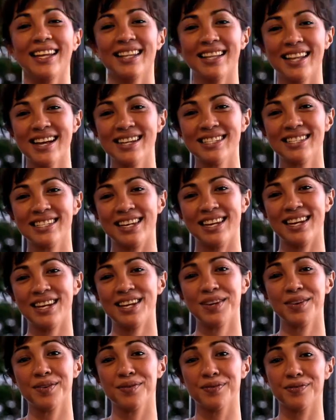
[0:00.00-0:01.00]

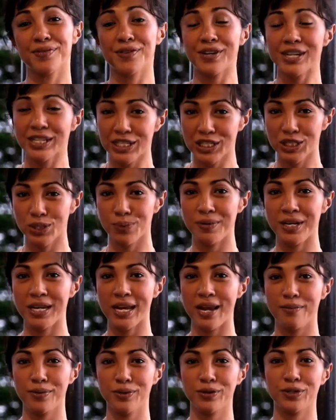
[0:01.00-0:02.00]
lastly, for us to be
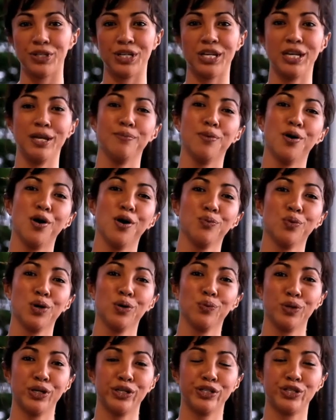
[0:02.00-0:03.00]
able to keep on
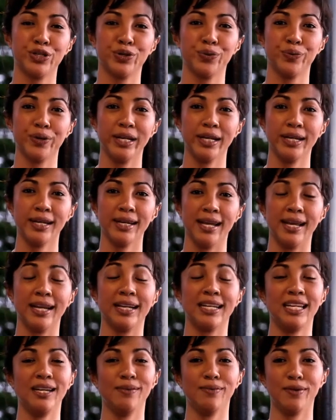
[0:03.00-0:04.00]
what we're doing and
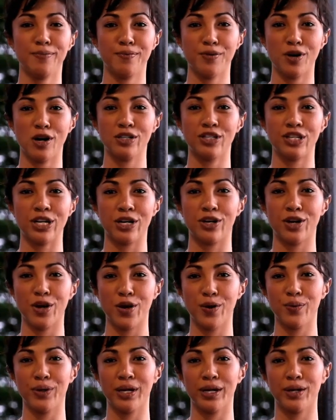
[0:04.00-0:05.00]
keep the project
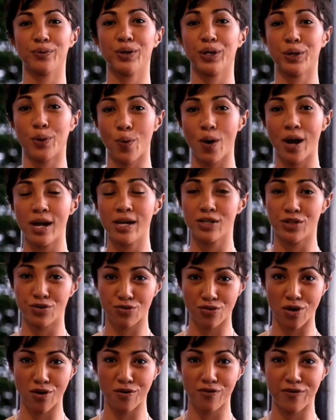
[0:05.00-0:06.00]
going requires
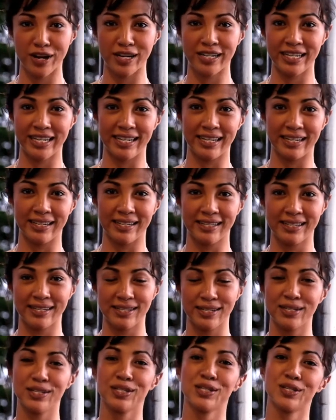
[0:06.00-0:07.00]
strong funding.
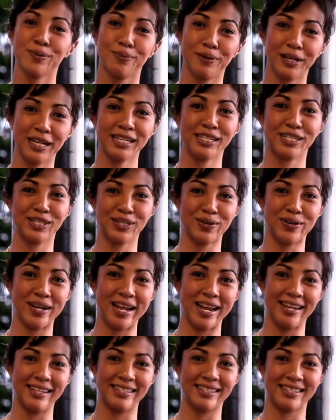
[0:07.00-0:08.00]
So please
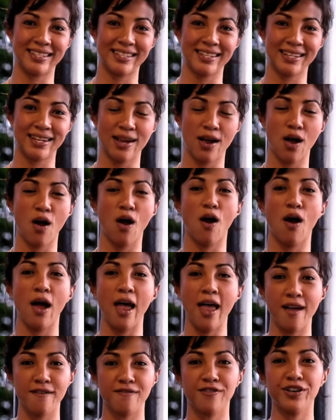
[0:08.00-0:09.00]
donate.
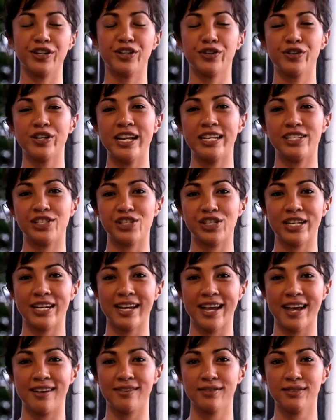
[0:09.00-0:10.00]
Every donation
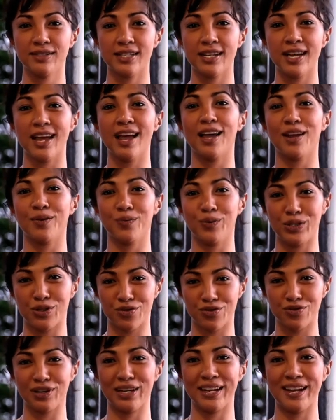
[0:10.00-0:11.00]
counts, and we
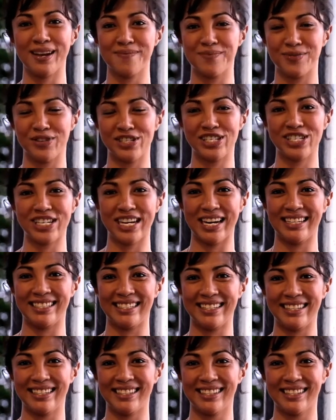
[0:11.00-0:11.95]
truly appreciate it.